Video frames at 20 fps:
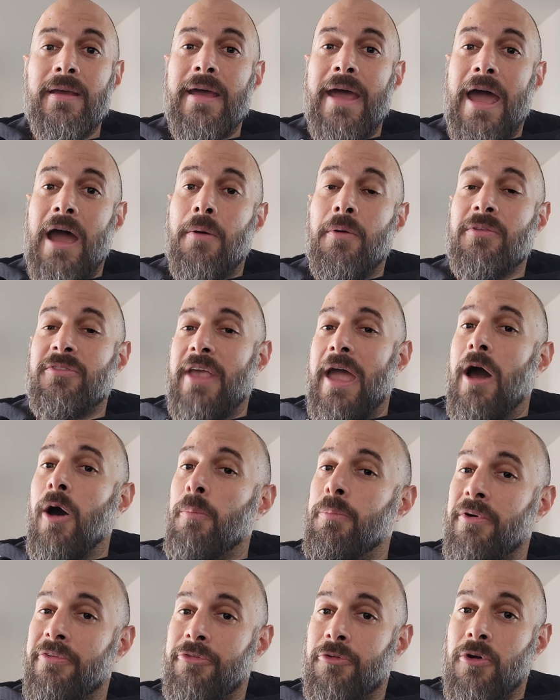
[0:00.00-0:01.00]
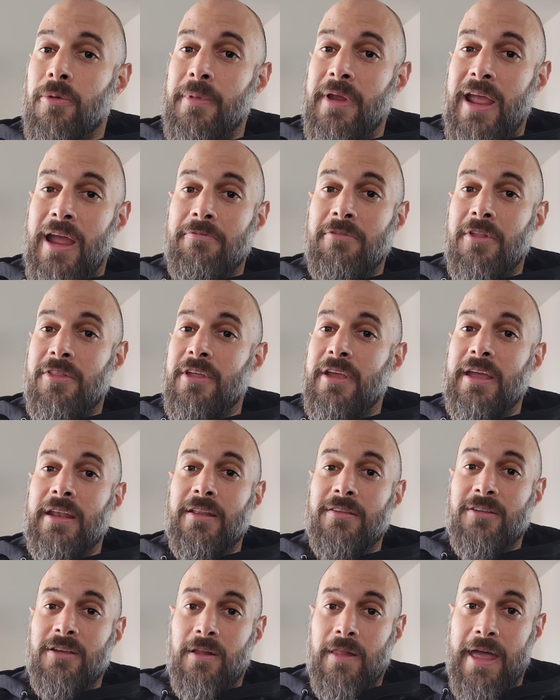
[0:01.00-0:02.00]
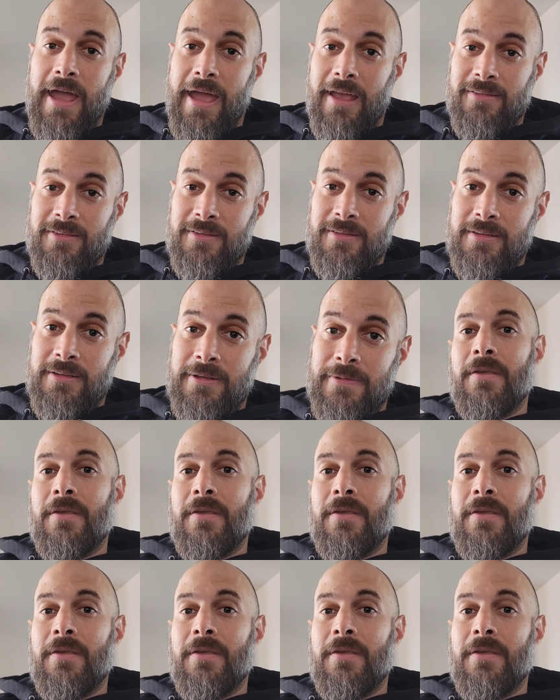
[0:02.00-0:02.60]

how it's outperforming everything in its class.